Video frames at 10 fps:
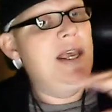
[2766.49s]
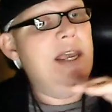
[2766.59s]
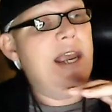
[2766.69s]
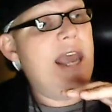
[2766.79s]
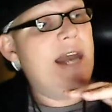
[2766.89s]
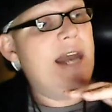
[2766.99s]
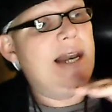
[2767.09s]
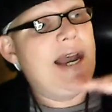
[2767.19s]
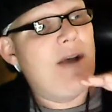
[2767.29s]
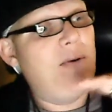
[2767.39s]
You can't
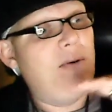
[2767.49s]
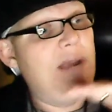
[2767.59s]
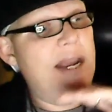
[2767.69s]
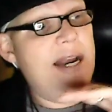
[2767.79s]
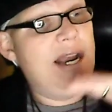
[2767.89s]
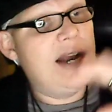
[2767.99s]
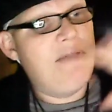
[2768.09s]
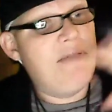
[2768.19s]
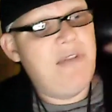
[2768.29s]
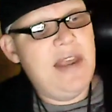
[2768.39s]
allow any kind
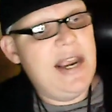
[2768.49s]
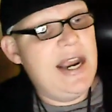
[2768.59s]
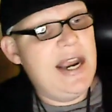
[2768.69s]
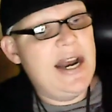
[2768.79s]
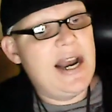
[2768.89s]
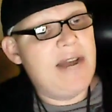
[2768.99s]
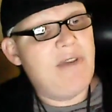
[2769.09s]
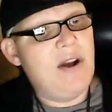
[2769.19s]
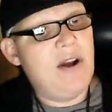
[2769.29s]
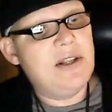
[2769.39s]
of thinking, any kind of
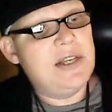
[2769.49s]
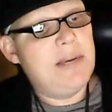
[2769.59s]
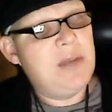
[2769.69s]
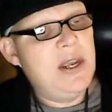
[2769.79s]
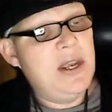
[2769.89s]
concept.